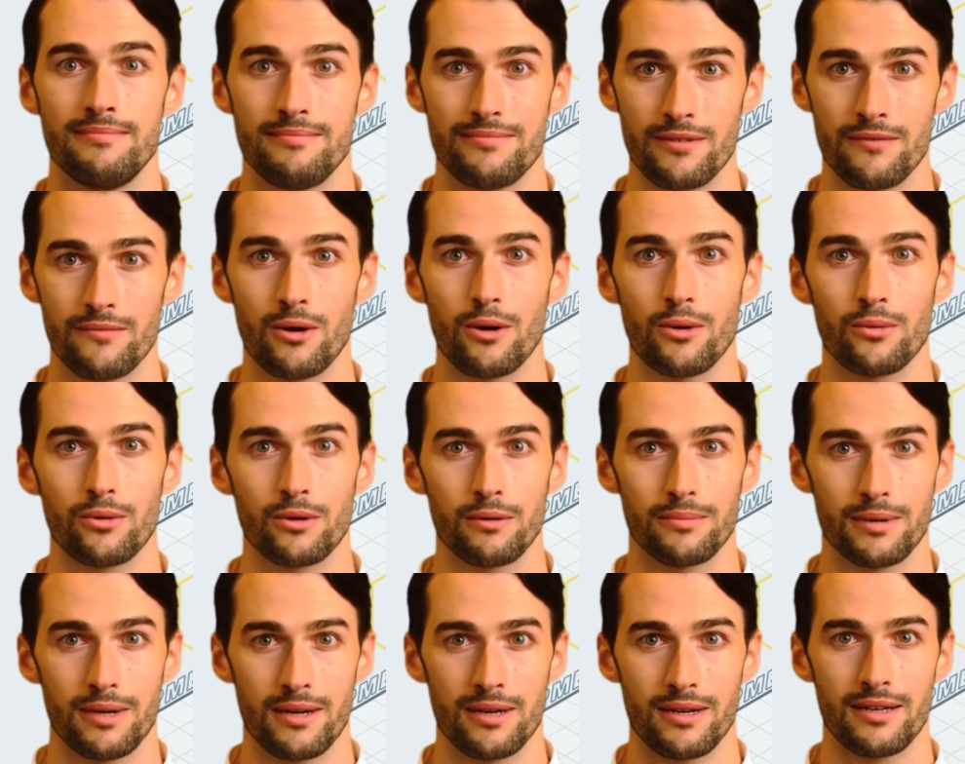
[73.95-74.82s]
The
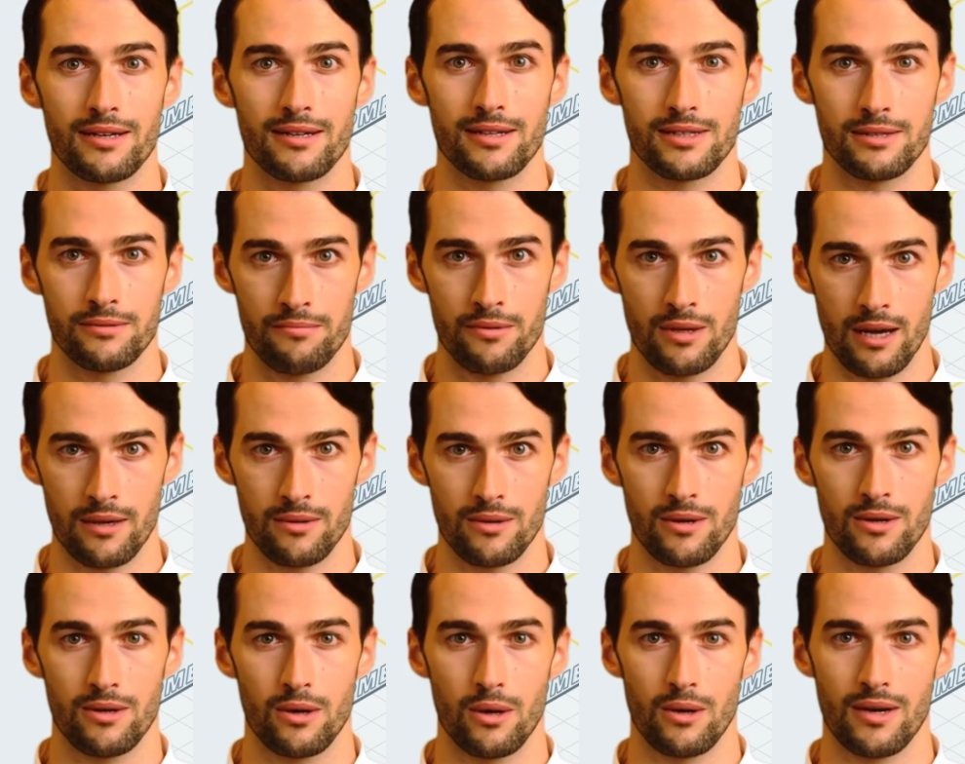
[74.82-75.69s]
vulnerability is
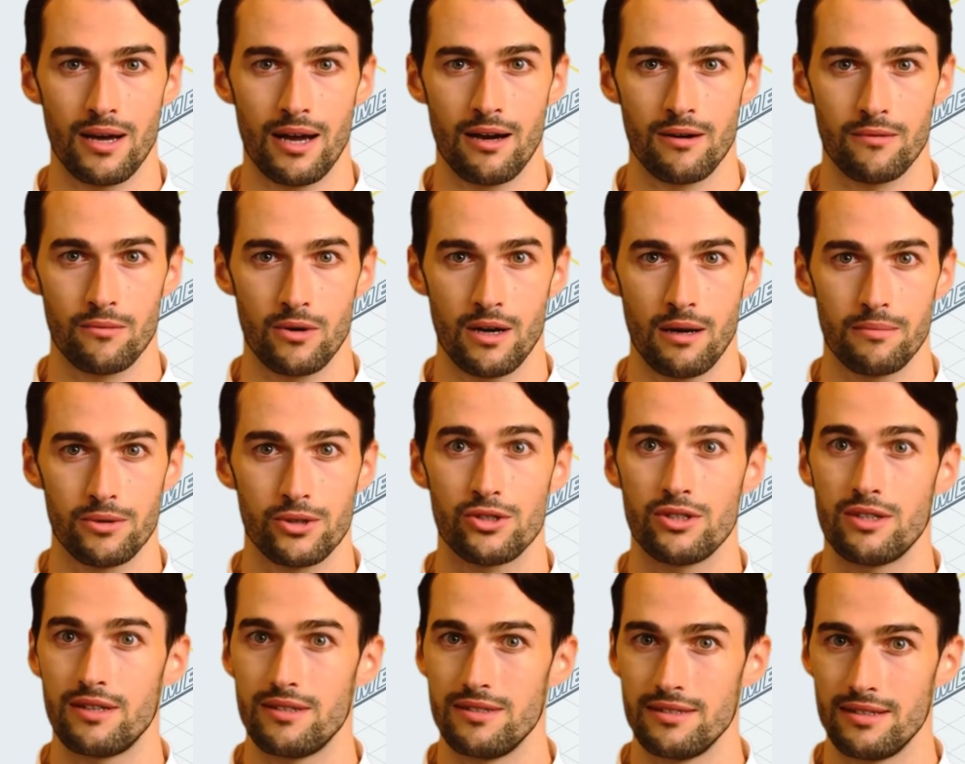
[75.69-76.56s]
prevalent on VMware
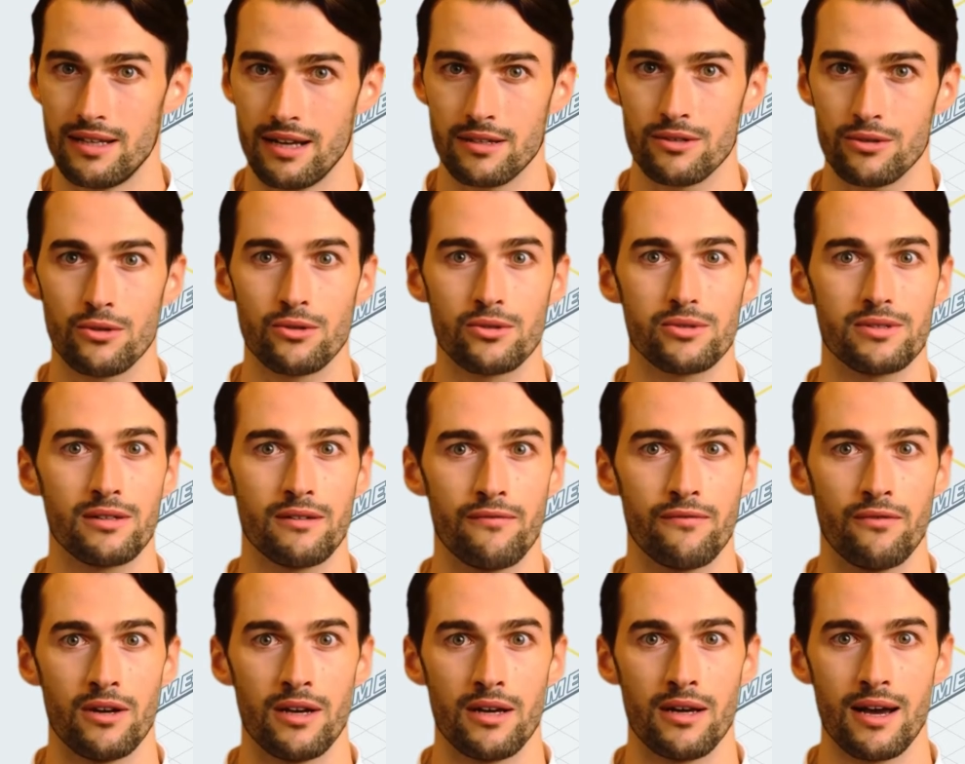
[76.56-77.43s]
machines that use the
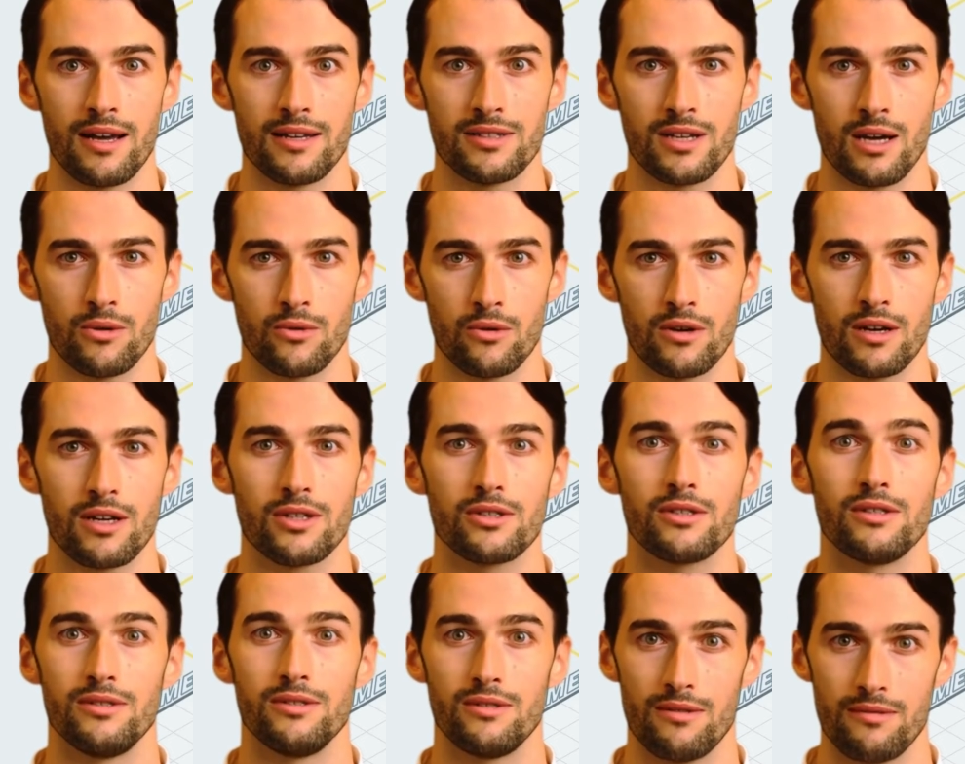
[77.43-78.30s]
Vrealize
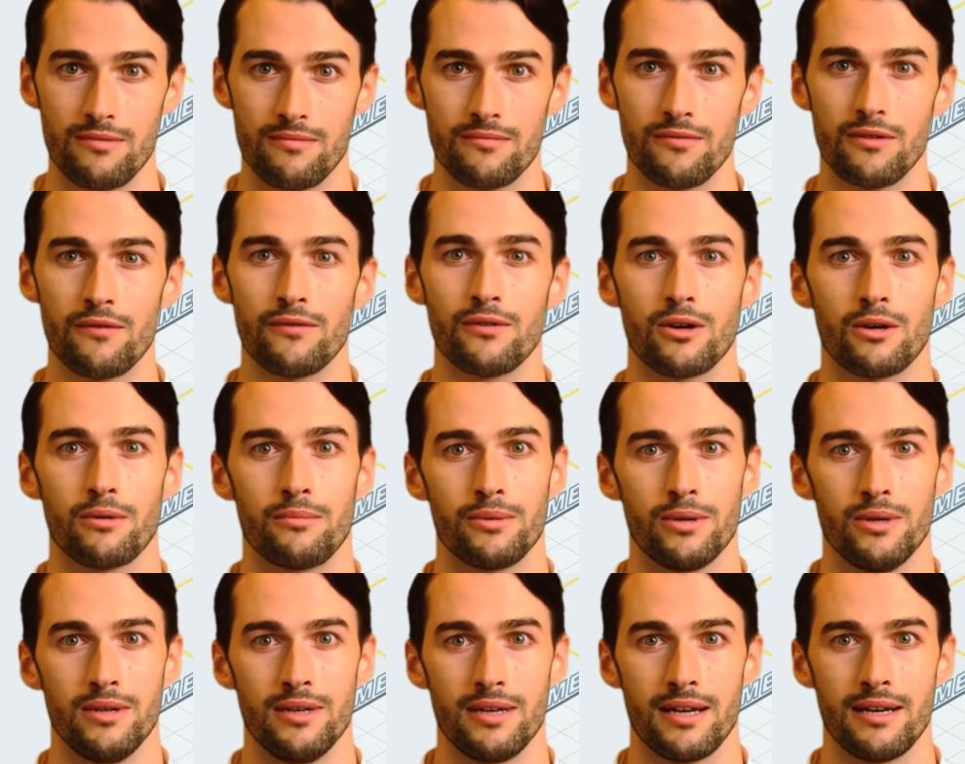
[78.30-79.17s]
Operations V F I R
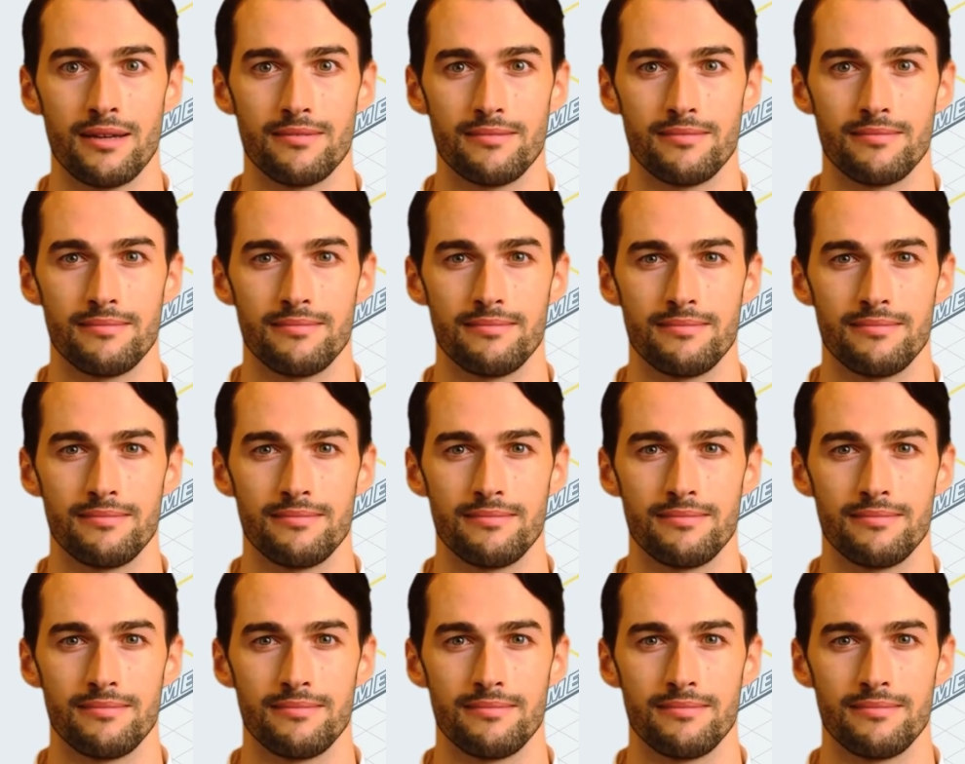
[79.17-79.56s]
plugin,